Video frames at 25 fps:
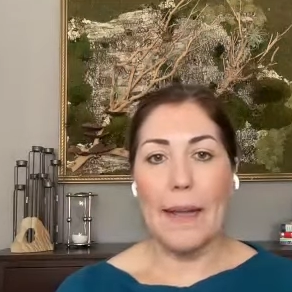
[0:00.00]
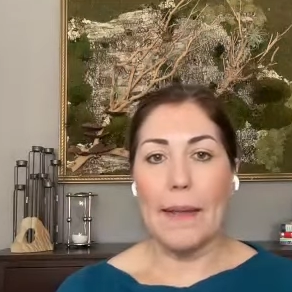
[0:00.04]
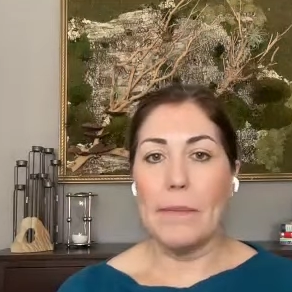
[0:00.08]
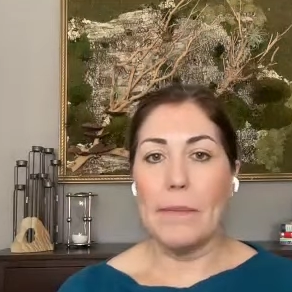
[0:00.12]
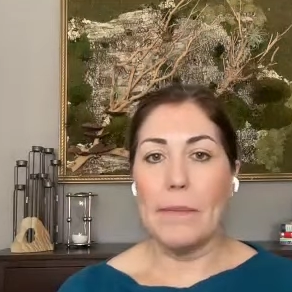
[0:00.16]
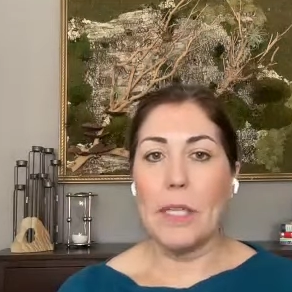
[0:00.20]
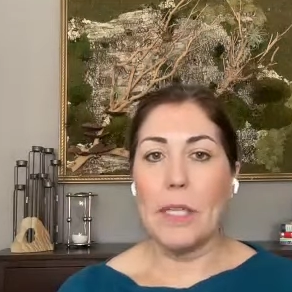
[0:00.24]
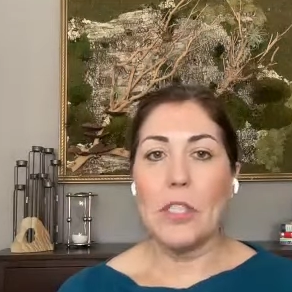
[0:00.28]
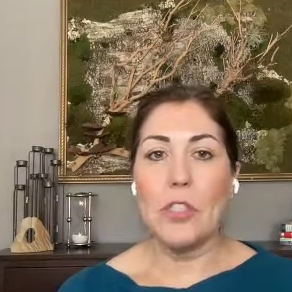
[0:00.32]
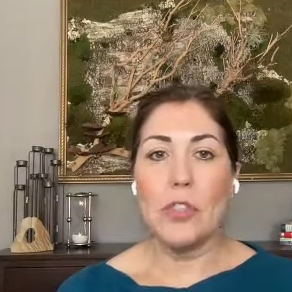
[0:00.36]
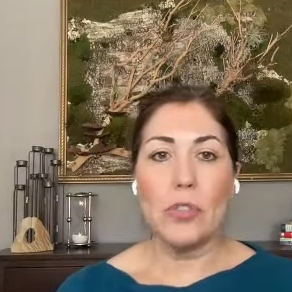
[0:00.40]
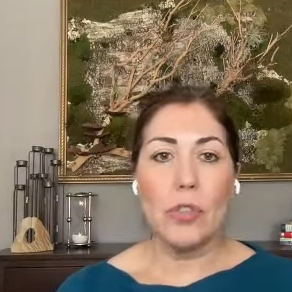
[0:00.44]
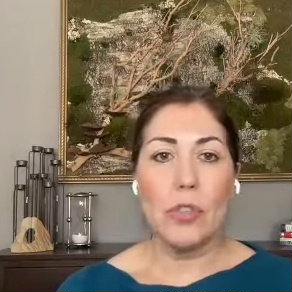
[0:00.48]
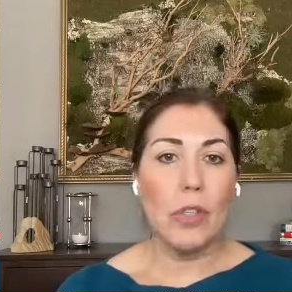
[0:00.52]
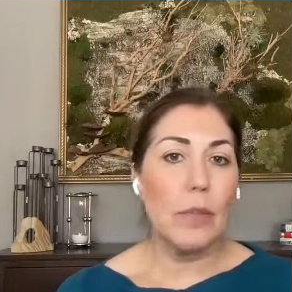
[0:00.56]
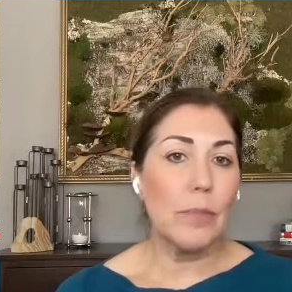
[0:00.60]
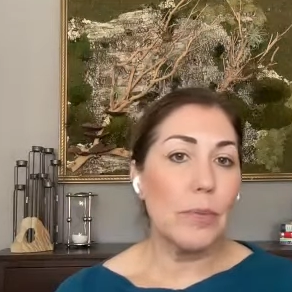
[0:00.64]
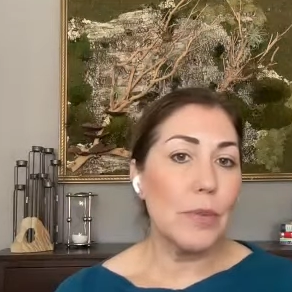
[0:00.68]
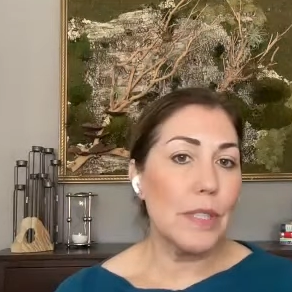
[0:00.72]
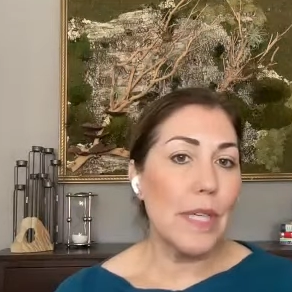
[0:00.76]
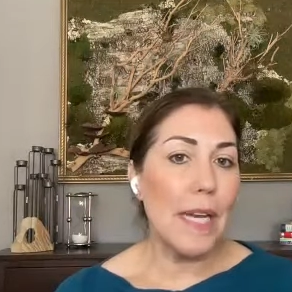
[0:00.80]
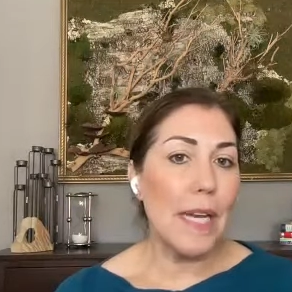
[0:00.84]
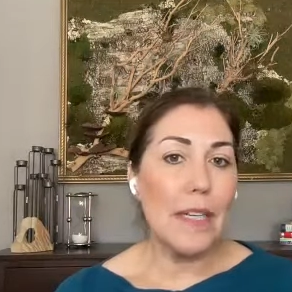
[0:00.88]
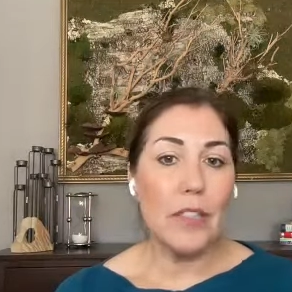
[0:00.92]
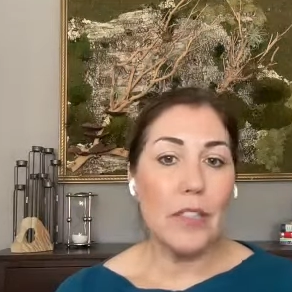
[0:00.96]
I am a controller
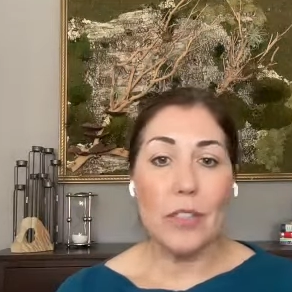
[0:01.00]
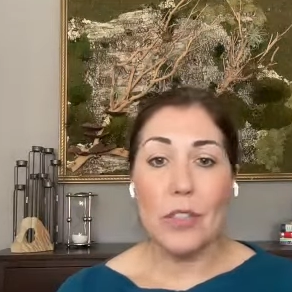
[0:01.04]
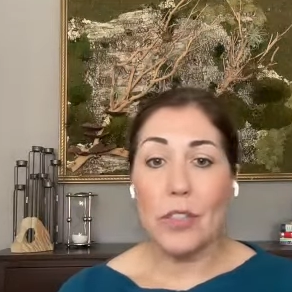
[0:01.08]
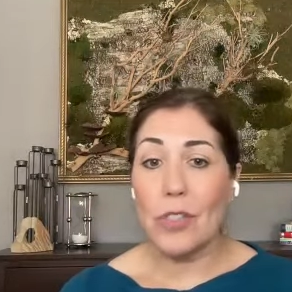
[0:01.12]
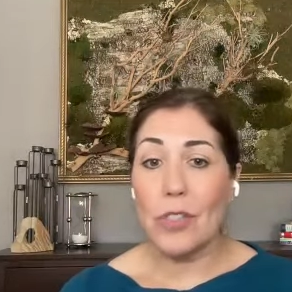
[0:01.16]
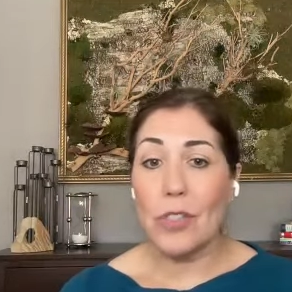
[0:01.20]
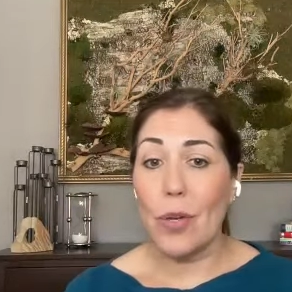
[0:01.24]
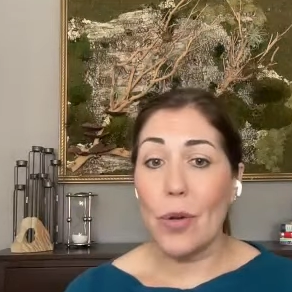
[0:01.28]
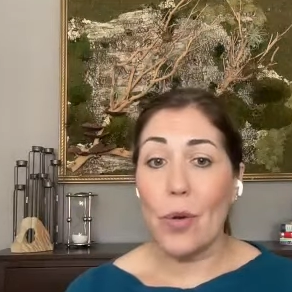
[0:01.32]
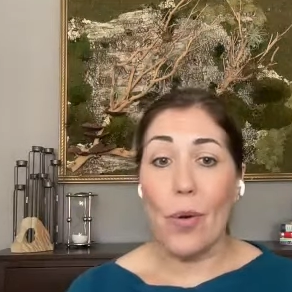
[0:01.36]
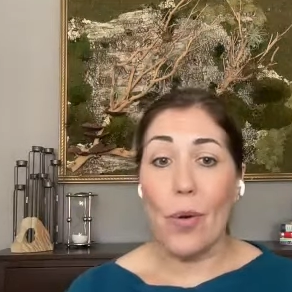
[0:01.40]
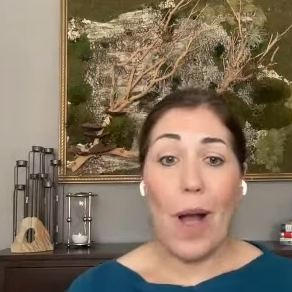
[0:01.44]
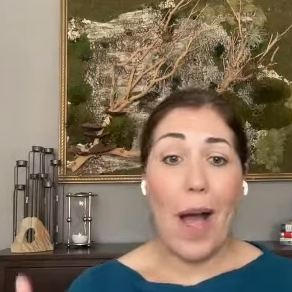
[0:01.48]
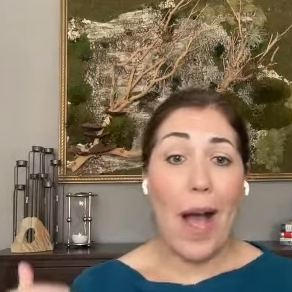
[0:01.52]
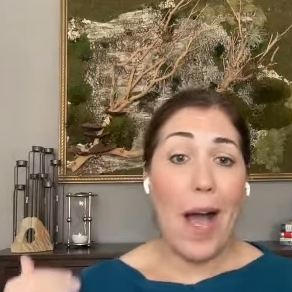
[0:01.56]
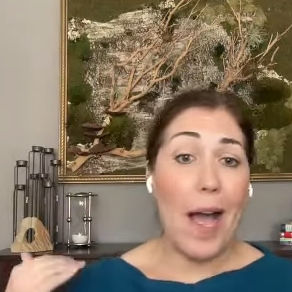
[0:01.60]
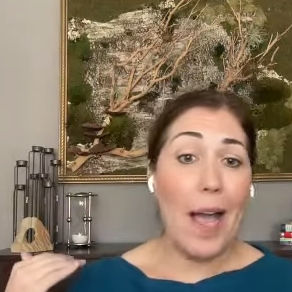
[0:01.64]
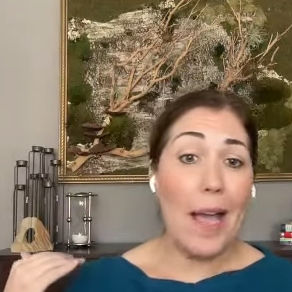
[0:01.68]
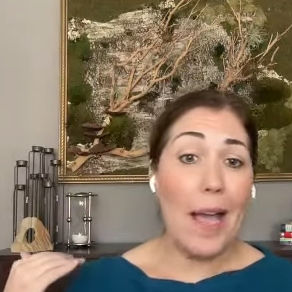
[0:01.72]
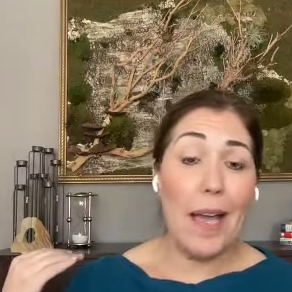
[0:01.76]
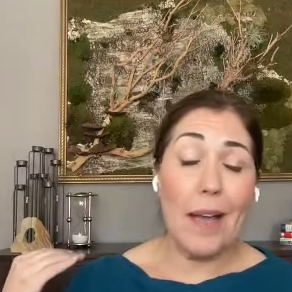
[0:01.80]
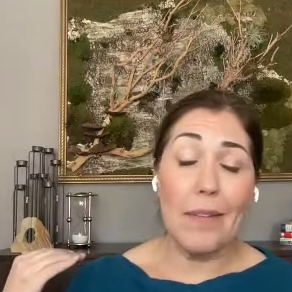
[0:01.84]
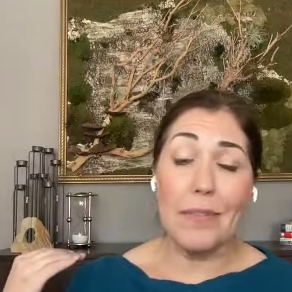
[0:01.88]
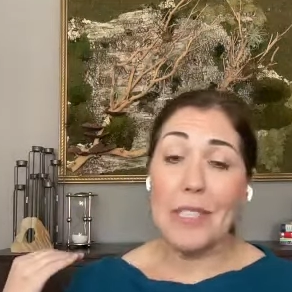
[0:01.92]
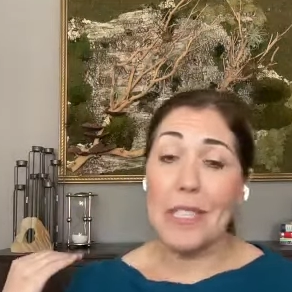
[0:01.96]
protector. So
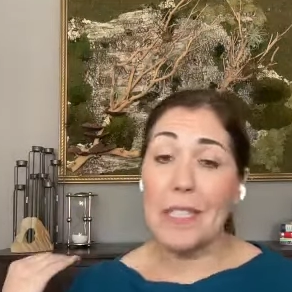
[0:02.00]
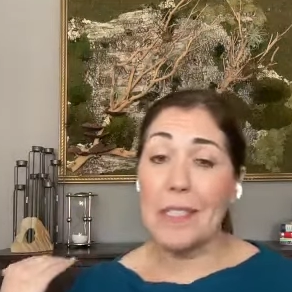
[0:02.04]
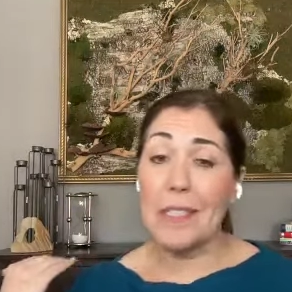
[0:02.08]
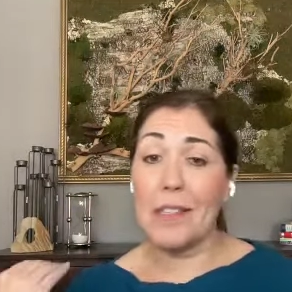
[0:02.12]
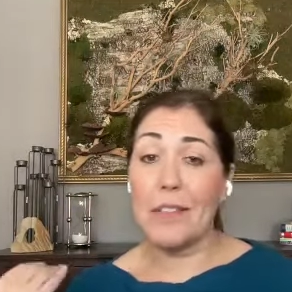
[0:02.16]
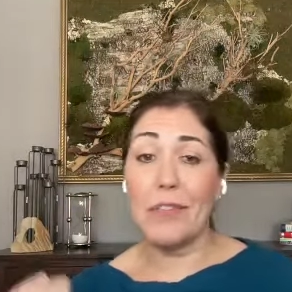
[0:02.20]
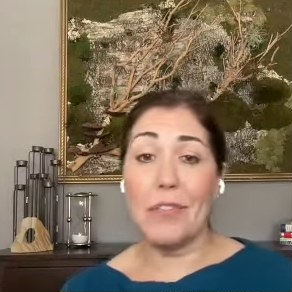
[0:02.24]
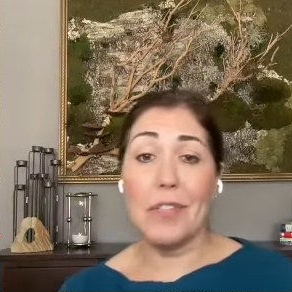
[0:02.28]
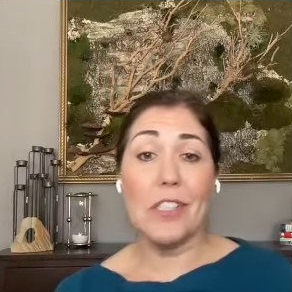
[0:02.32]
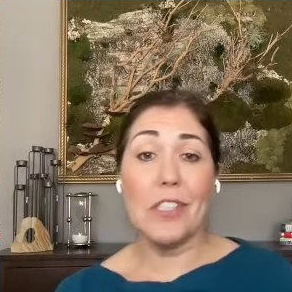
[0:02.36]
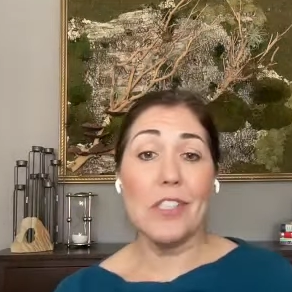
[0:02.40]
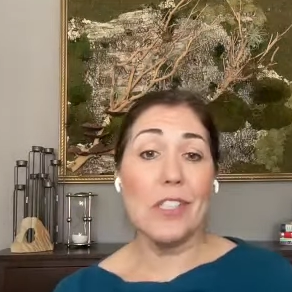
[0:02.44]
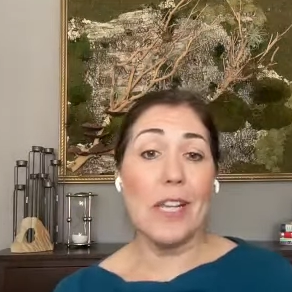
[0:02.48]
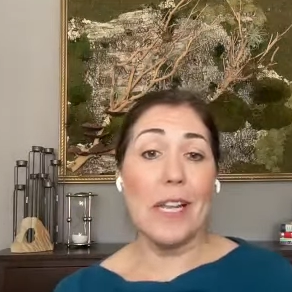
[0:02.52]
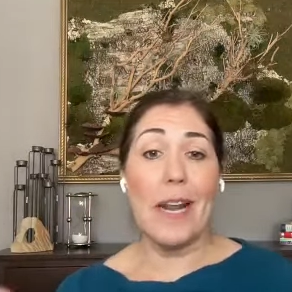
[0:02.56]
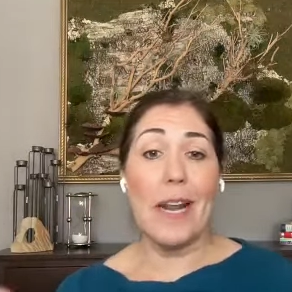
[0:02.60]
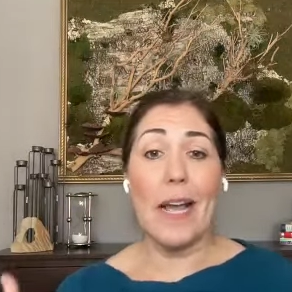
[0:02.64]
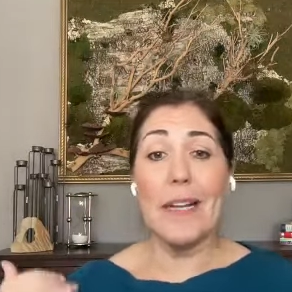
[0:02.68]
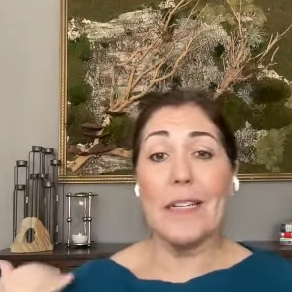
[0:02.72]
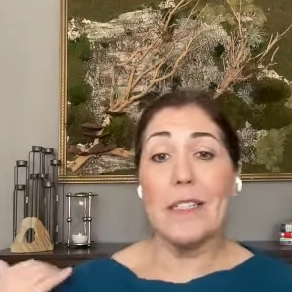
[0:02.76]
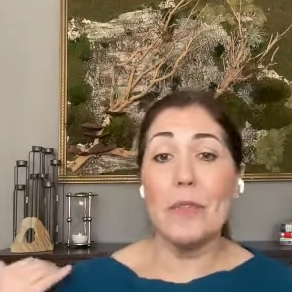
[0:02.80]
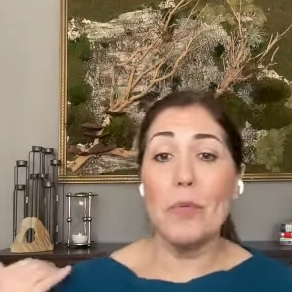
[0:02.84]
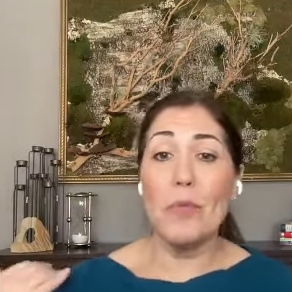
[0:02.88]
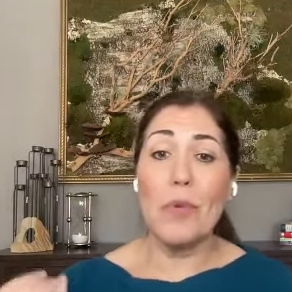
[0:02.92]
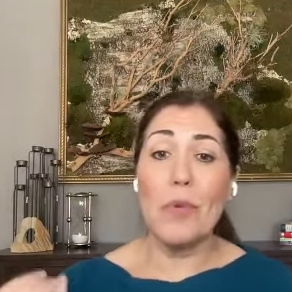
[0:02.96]
I have to get to the finish line. I
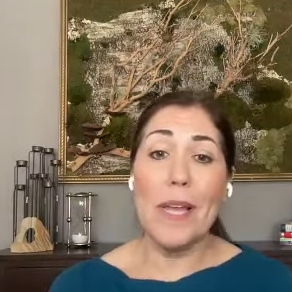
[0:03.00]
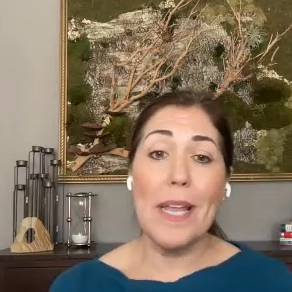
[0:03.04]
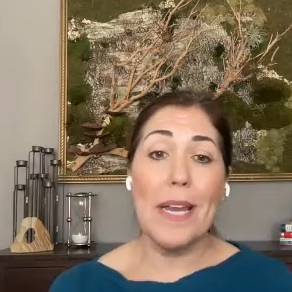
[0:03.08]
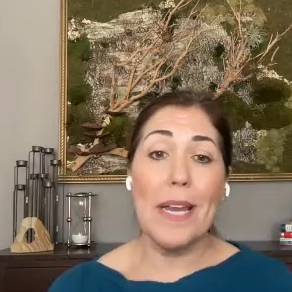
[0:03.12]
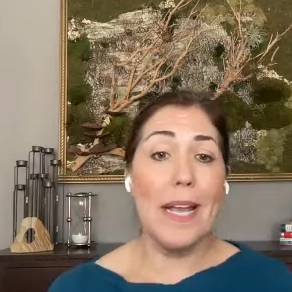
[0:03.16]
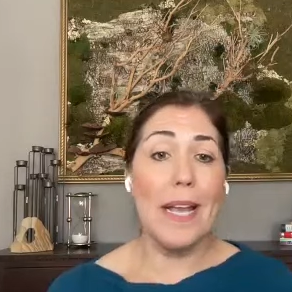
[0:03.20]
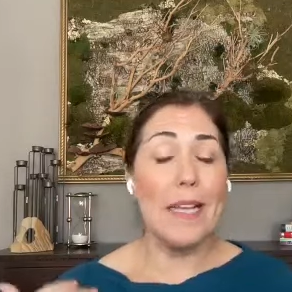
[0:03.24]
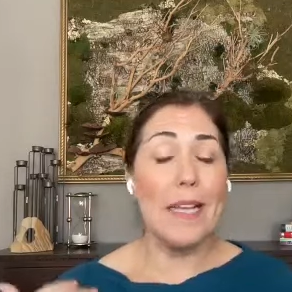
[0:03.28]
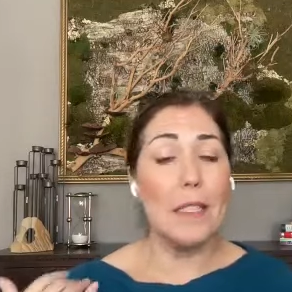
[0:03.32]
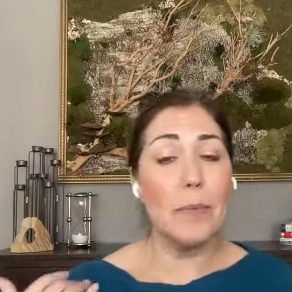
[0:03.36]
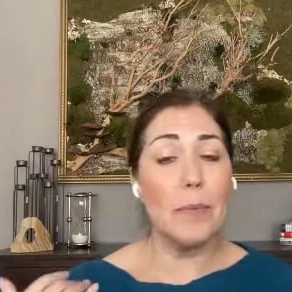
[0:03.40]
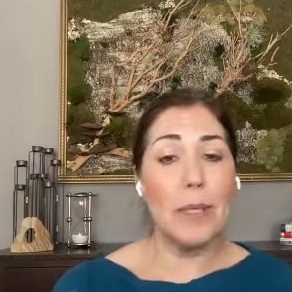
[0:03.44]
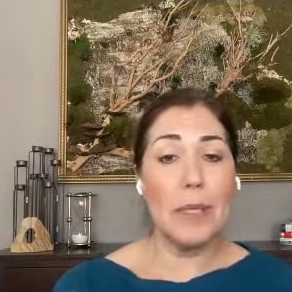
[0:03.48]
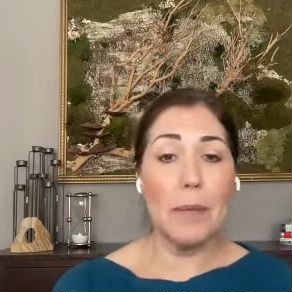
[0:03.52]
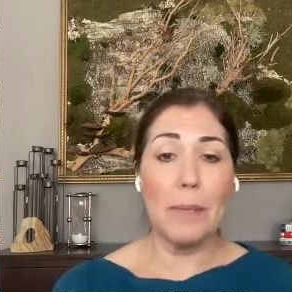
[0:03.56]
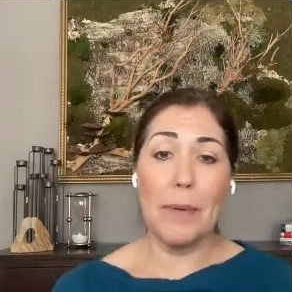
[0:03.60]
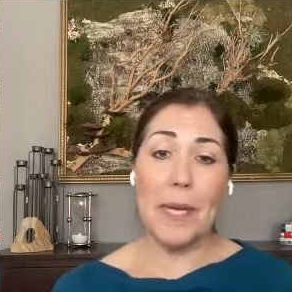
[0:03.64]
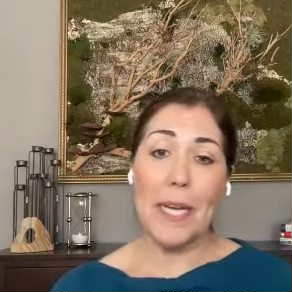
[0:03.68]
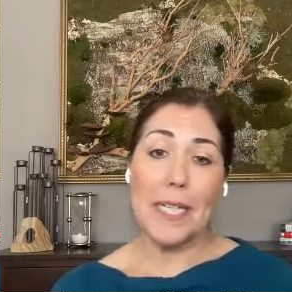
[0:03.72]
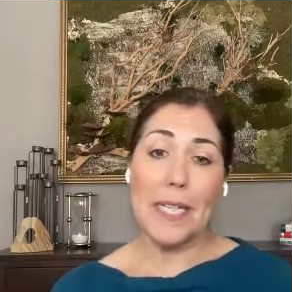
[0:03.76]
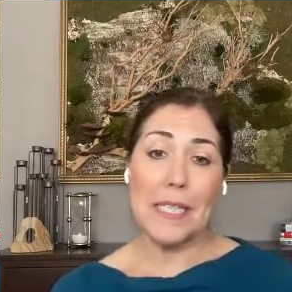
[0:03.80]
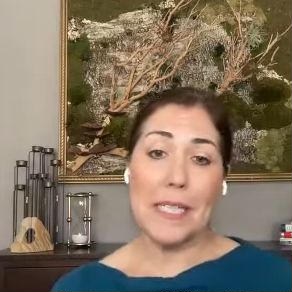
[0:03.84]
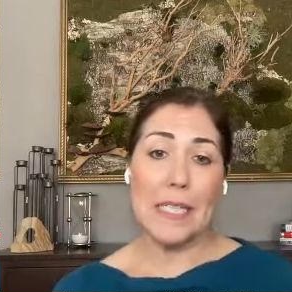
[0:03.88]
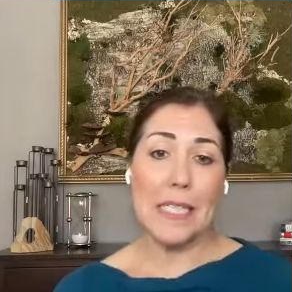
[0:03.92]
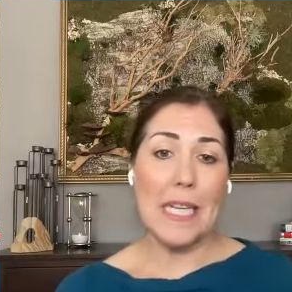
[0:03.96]
had to win. I had to be the
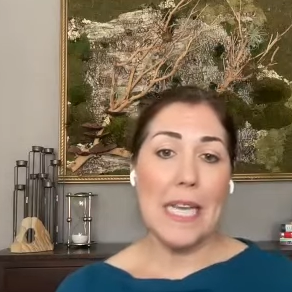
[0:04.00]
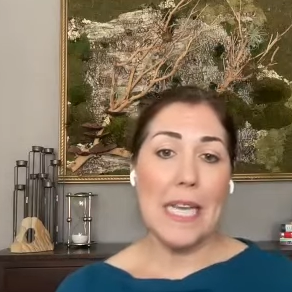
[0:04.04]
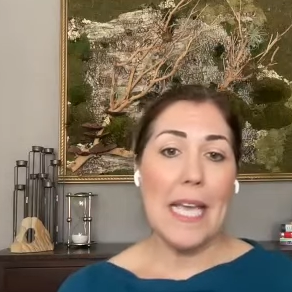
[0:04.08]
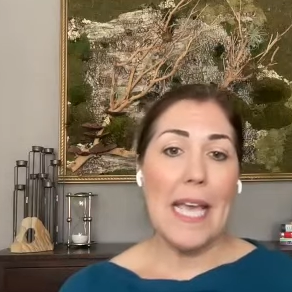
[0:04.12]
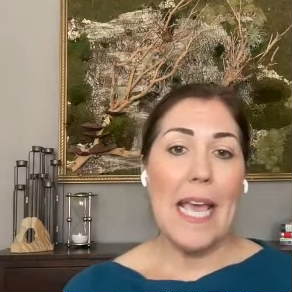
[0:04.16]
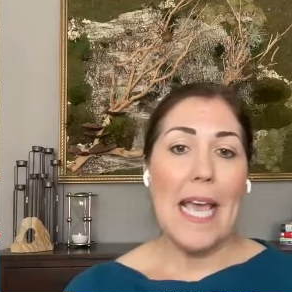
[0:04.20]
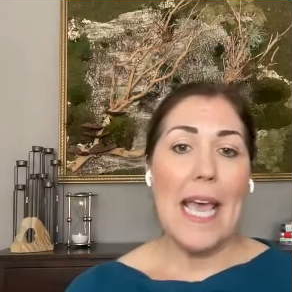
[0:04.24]
best.